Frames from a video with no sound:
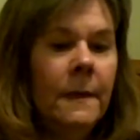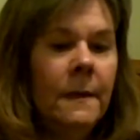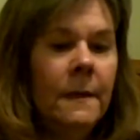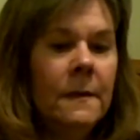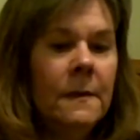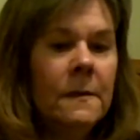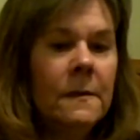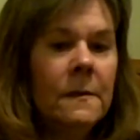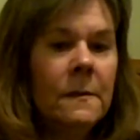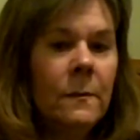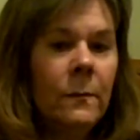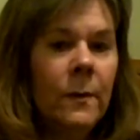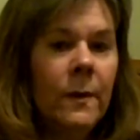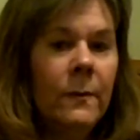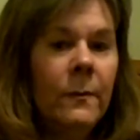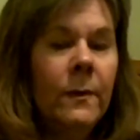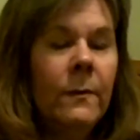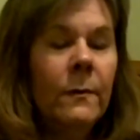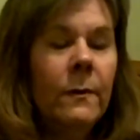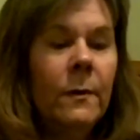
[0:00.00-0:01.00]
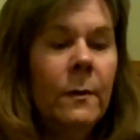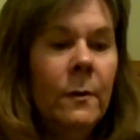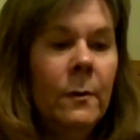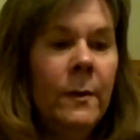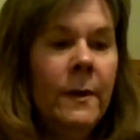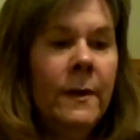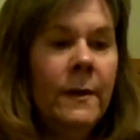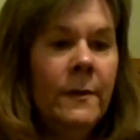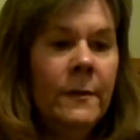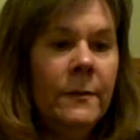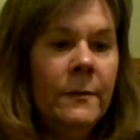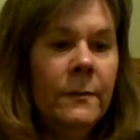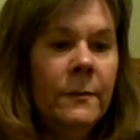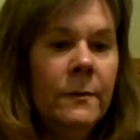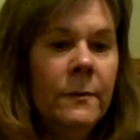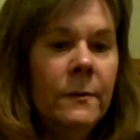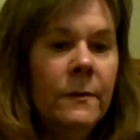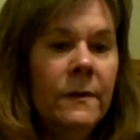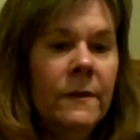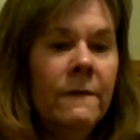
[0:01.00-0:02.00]
is when we were going
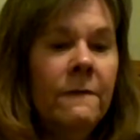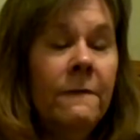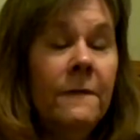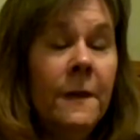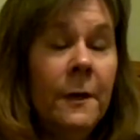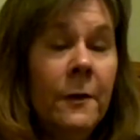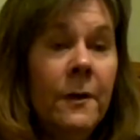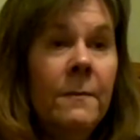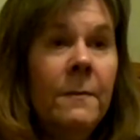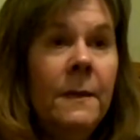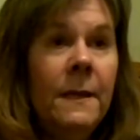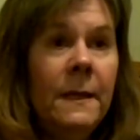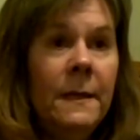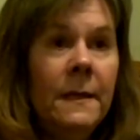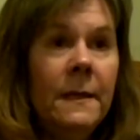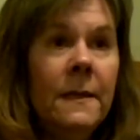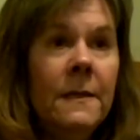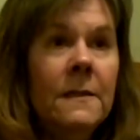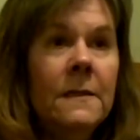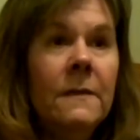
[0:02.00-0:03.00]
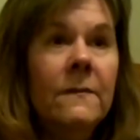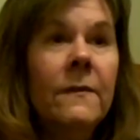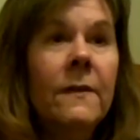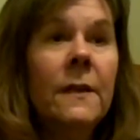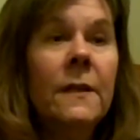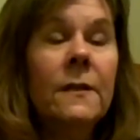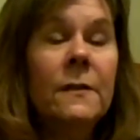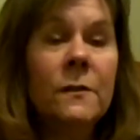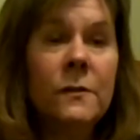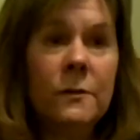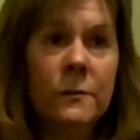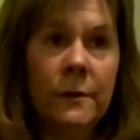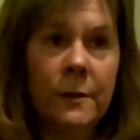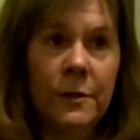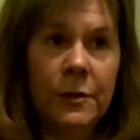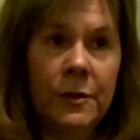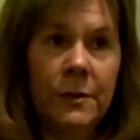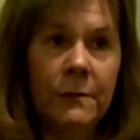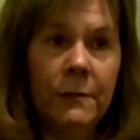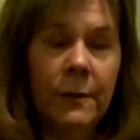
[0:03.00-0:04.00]
through the very beginnings of the
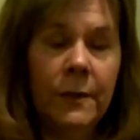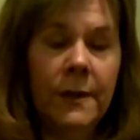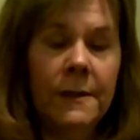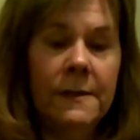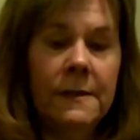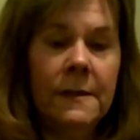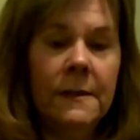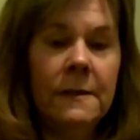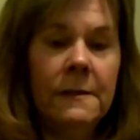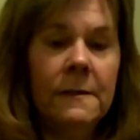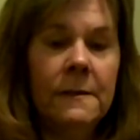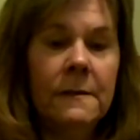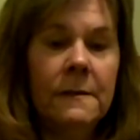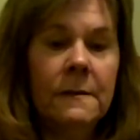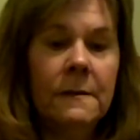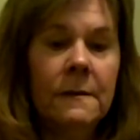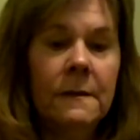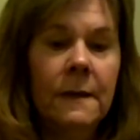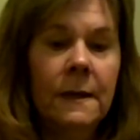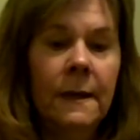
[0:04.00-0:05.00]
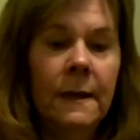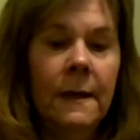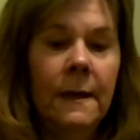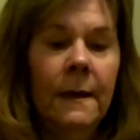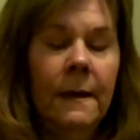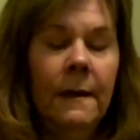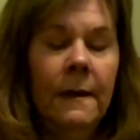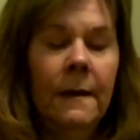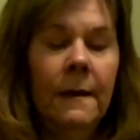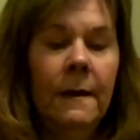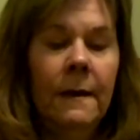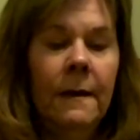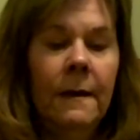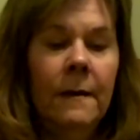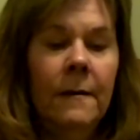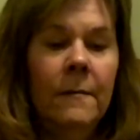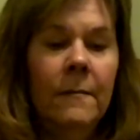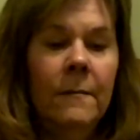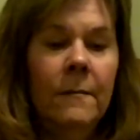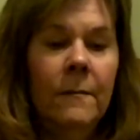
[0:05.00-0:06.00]
construction process,
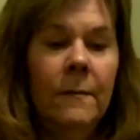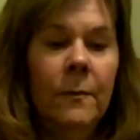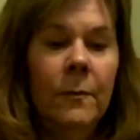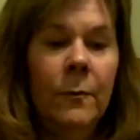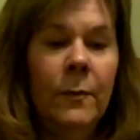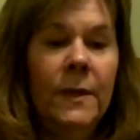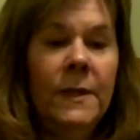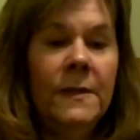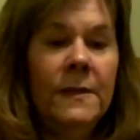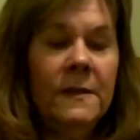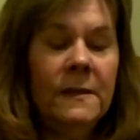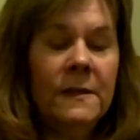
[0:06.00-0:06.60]
we